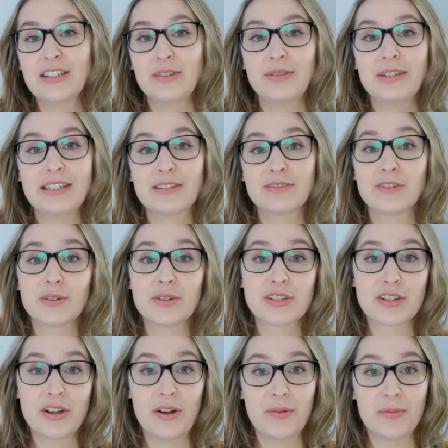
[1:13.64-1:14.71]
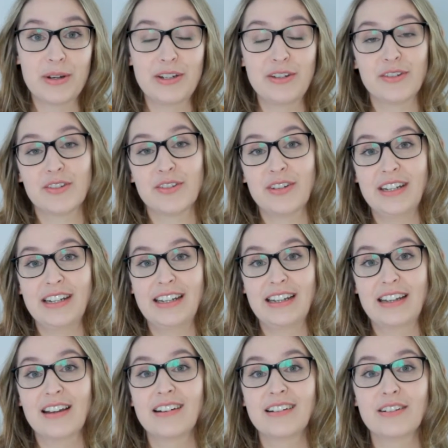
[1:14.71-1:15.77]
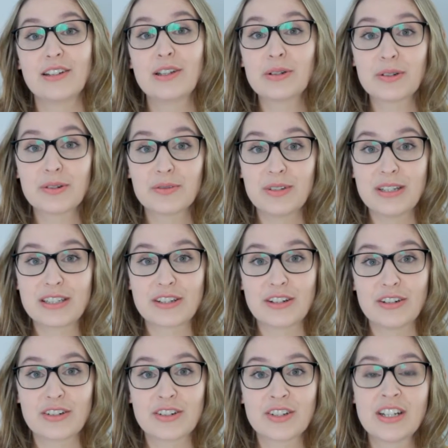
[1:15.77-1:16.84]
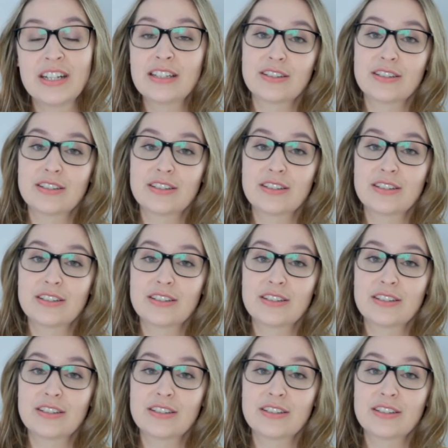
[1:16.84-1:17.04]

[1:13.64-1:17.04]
you need to focus on when you're creating a logo research